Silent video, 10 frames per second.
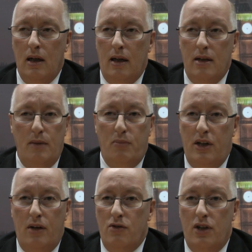They simply
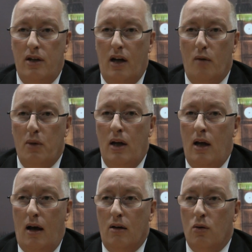don't turn up.
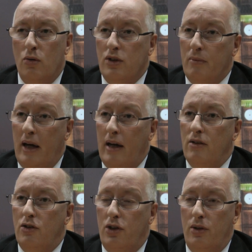Calls are
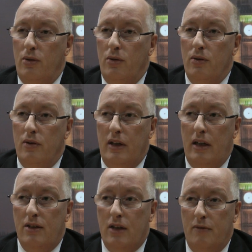made to
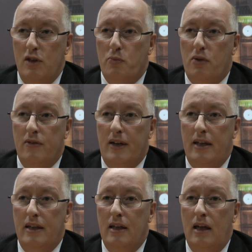the service
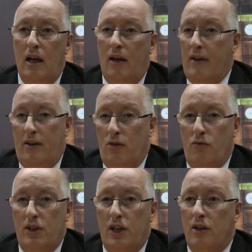provider, they don't
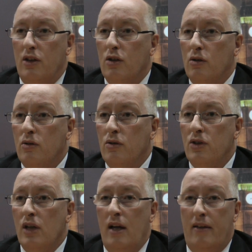return the
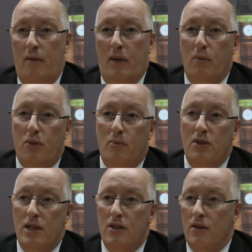calls, they make
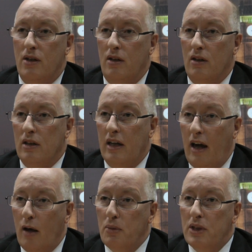promises that are not
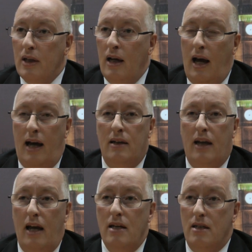kept. And
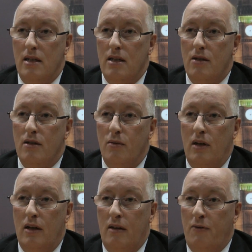cases,
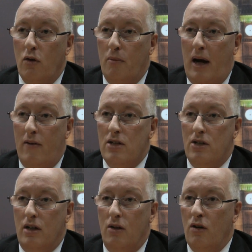if you're a
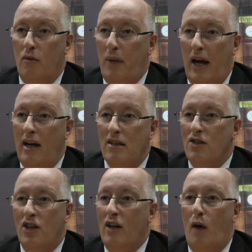barrister, you're not paid to
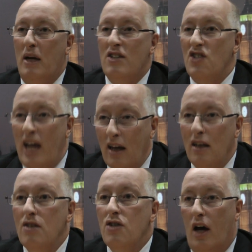turn up a
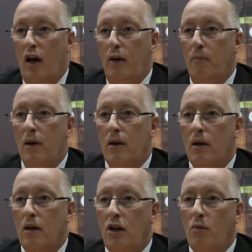second time.
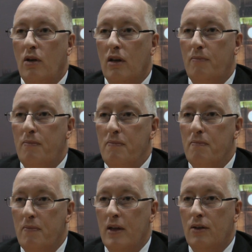You want
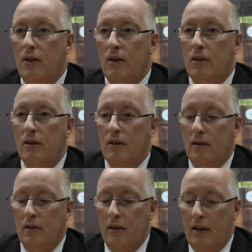
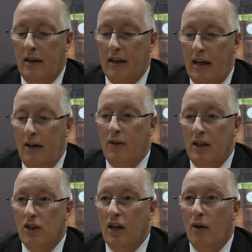the
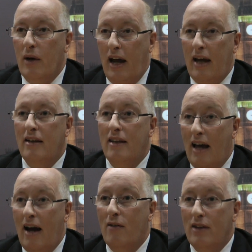hearing to go ahead
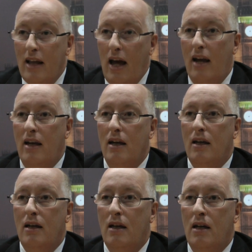there and then.
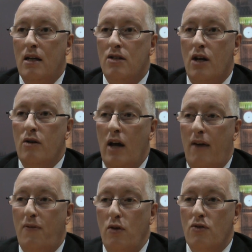So
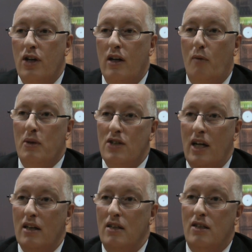if you turn up a
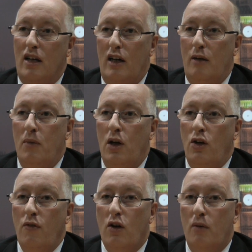second time,
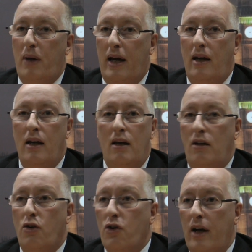you've got to pay
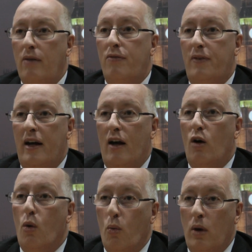your train fare
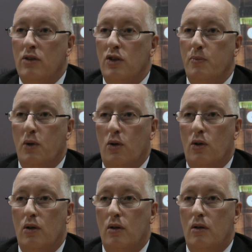once more.
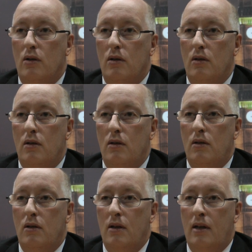
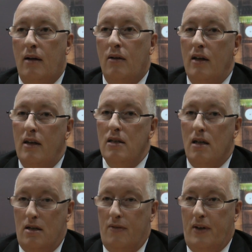Now, these
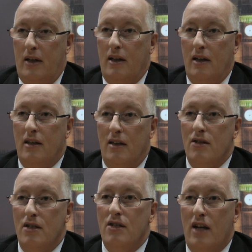guys are finding it
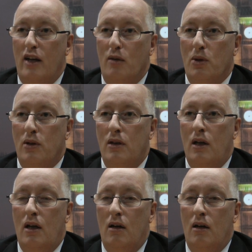unsustainable.